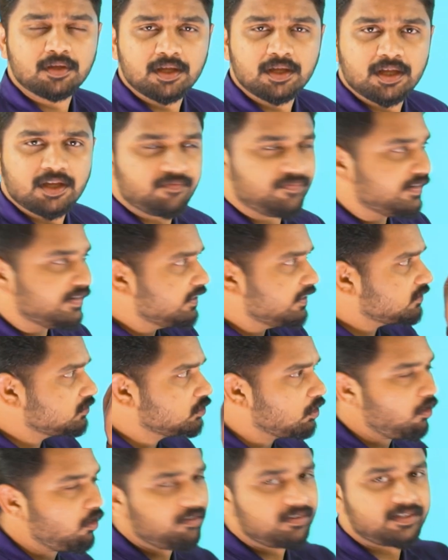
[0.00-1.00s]
If it is
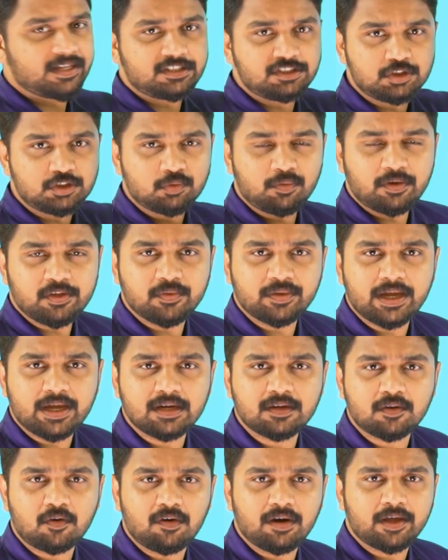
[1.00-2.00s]
dot H2O, you can
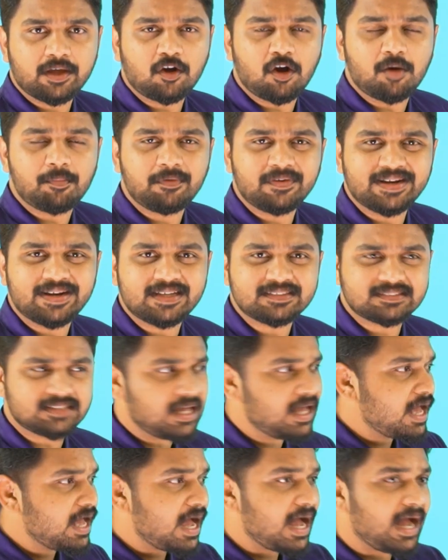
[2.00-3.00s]
call a compound as
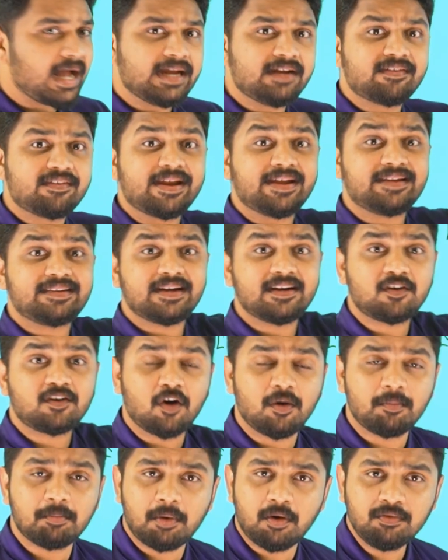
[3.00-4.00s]
hydrated
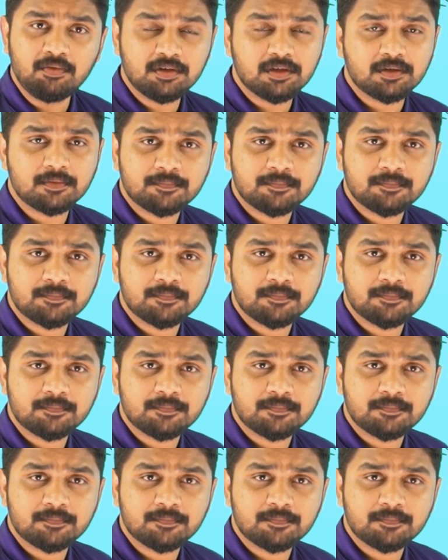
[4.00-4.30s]
compound.